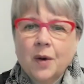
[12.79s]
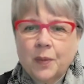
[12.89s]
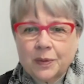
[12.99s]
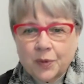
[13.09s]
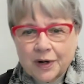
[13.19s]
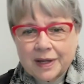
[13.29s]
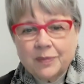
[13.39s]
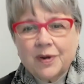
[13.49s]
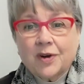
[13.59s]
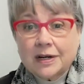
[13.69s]
when working
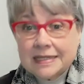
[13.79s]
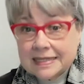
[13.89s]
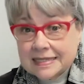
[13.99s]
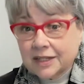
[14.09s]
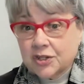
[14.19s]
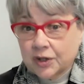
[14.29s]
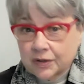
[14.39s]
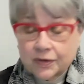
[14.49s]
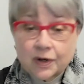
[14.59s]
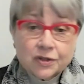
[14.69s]
with autistic
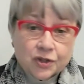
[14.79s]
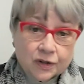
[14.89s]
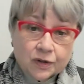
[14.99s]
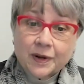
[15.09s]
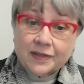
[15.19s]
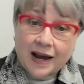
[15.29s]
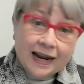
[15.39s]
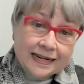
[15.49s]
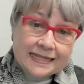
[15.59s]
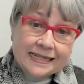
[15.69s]
children or children with
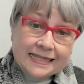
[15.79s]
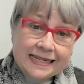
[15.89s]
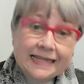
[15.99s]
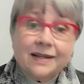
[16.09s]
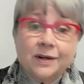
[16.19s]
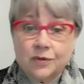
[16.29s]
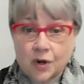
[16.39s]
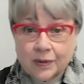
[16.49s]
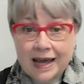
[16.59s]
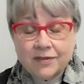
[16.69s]
IDD who
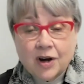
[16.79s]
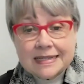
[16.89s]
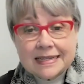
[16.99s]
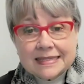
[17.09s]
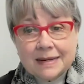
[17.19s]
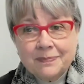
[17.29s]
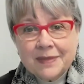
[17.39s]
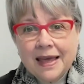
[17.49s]
don't have autism.